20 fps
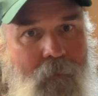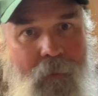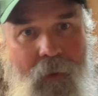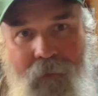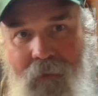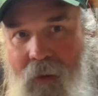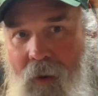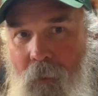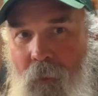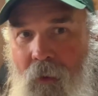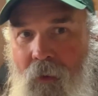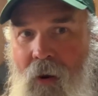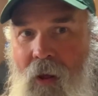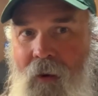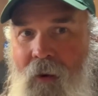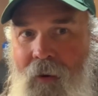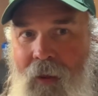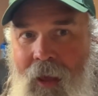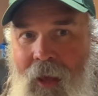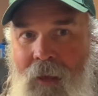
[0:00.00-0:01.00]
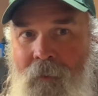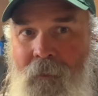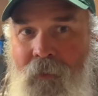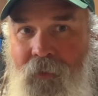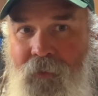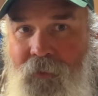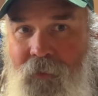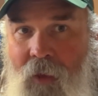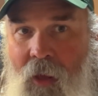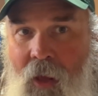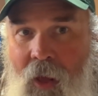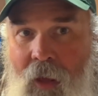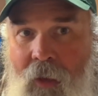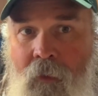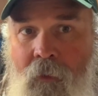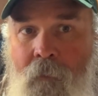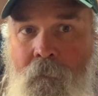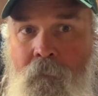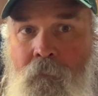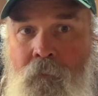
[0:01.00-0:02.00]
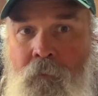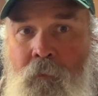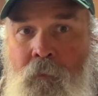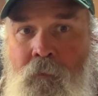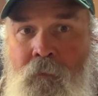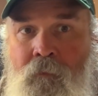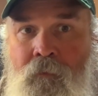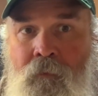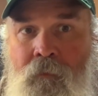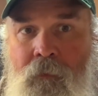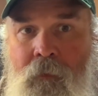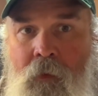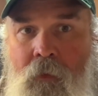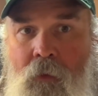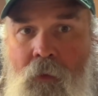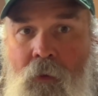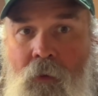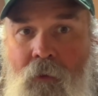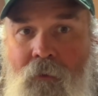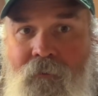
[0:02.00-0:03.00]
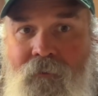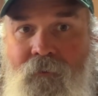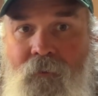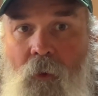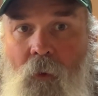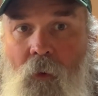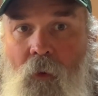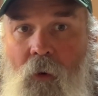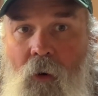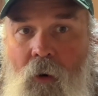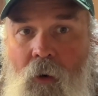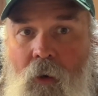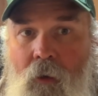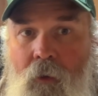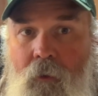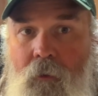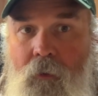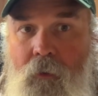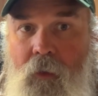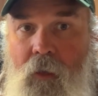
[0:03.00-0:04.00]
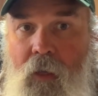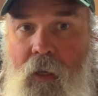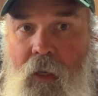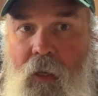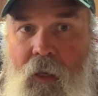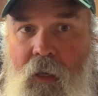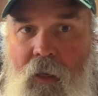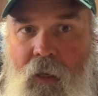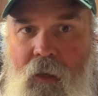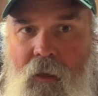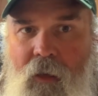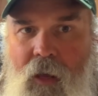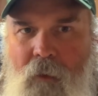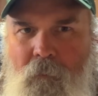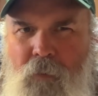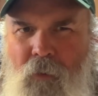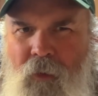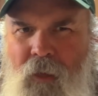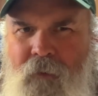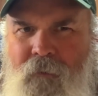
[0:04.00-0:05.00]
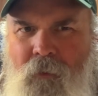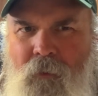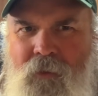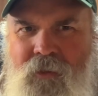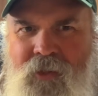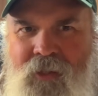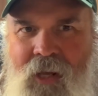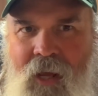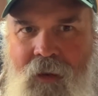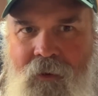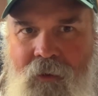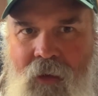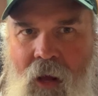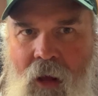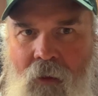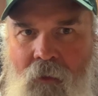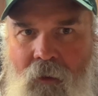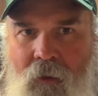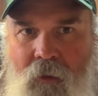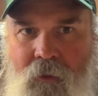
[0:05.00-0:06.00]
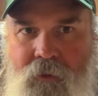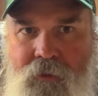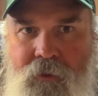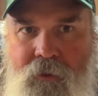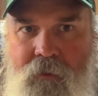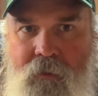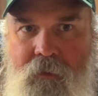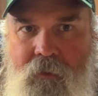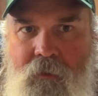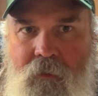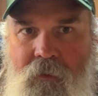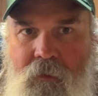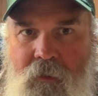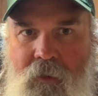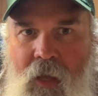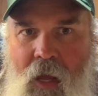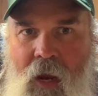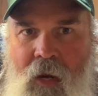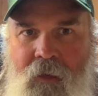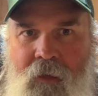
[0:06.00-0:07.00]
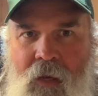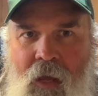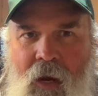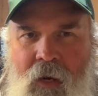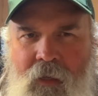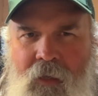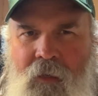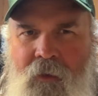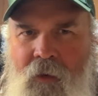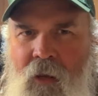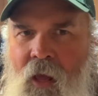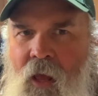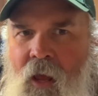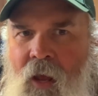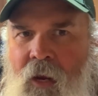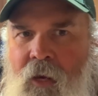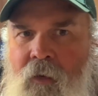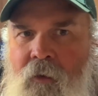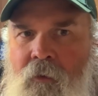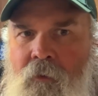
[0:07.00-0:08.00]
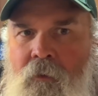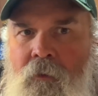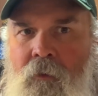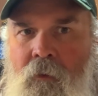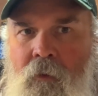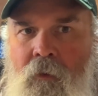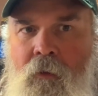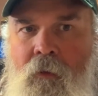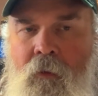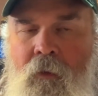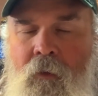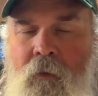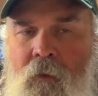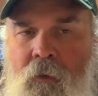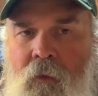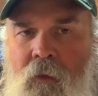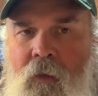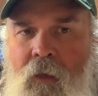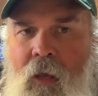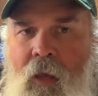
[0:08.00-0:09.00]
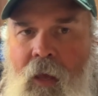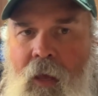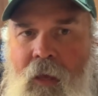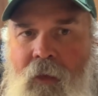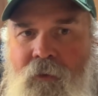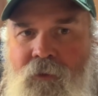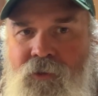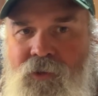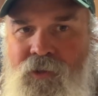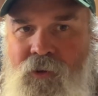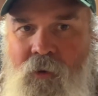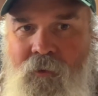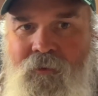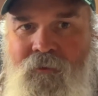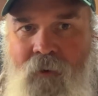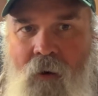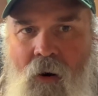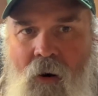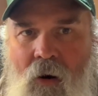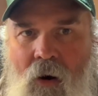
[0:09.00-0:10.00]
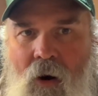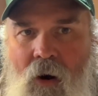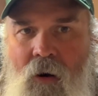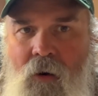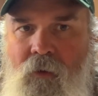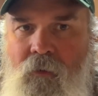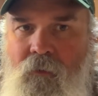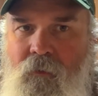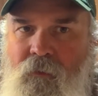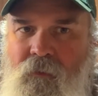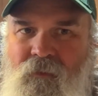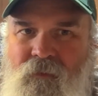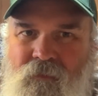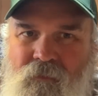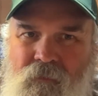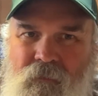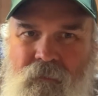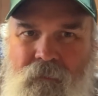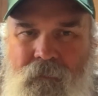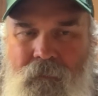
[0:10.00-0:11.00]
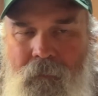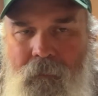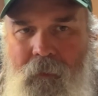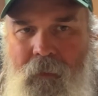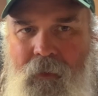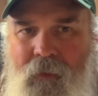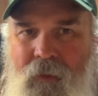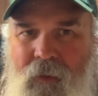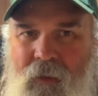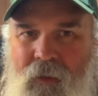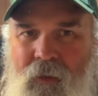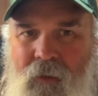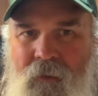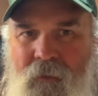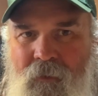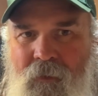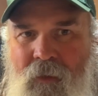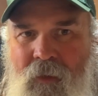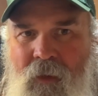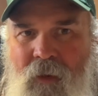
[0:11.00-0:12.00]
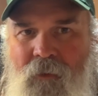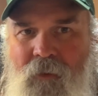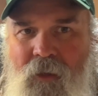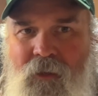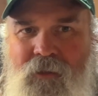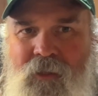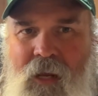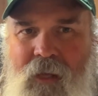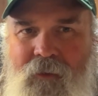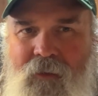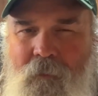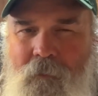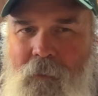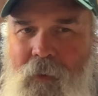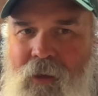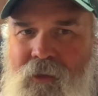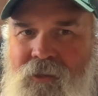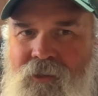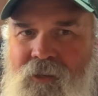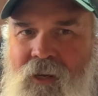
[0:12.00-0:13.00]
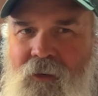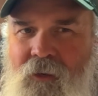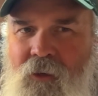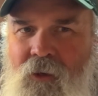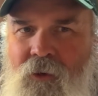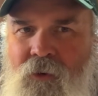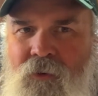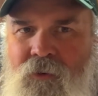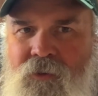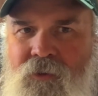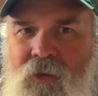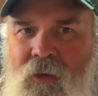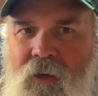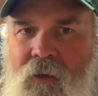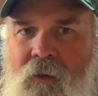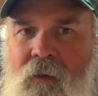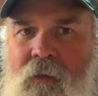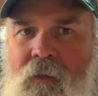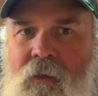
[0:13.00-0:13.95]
but they were on Amazon for I believe it was $10, $9.99. And so far, it's not the best thing to use a